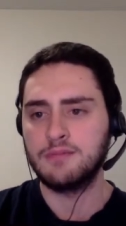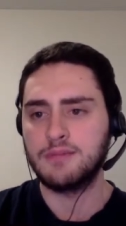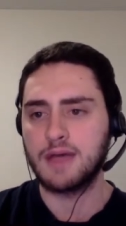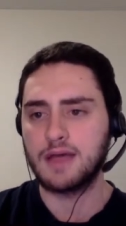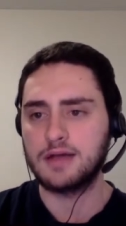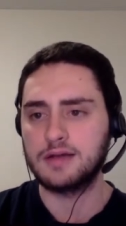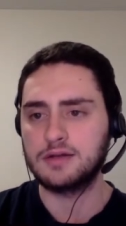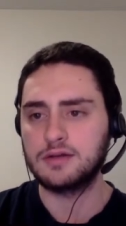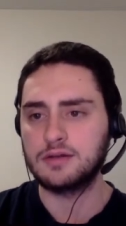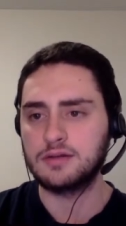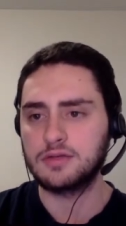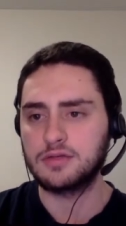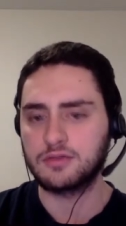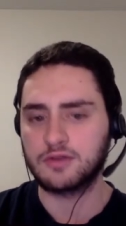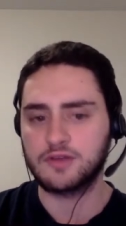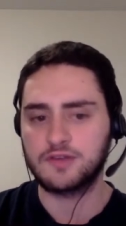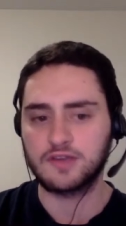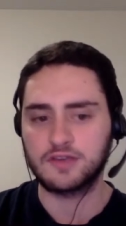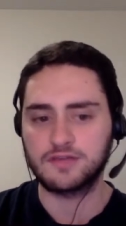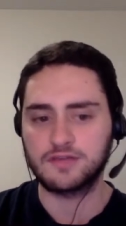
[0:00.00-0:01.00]
Bet
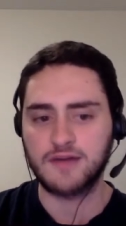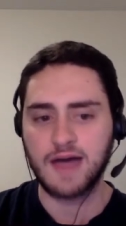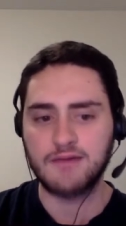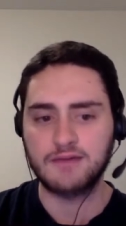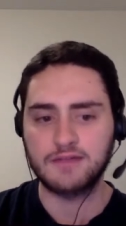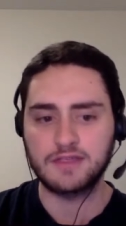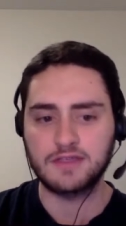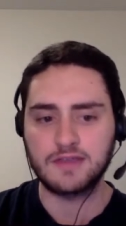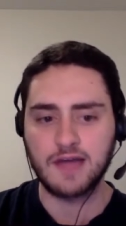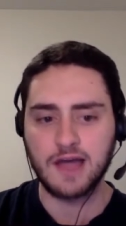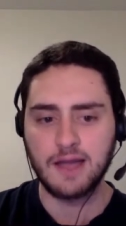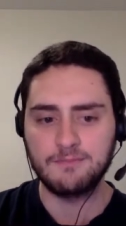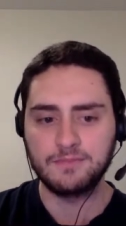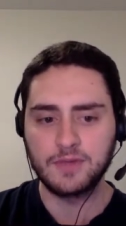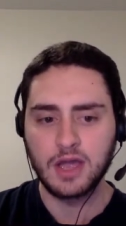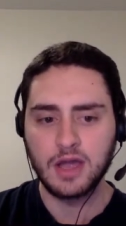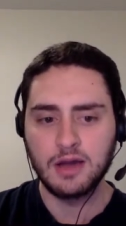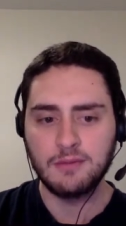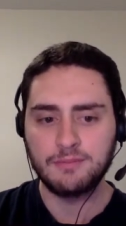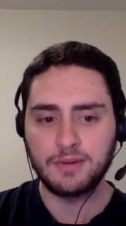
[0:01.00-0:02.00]
365 at the
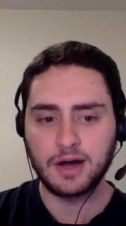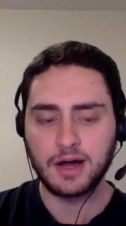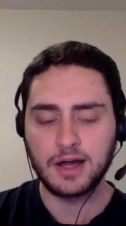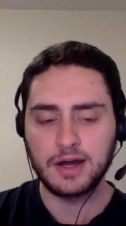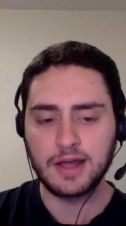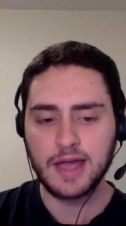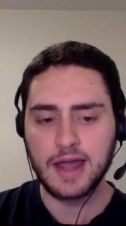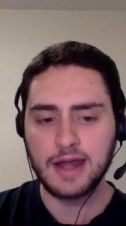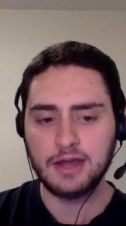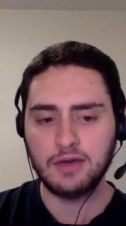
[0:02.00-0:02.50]
time. But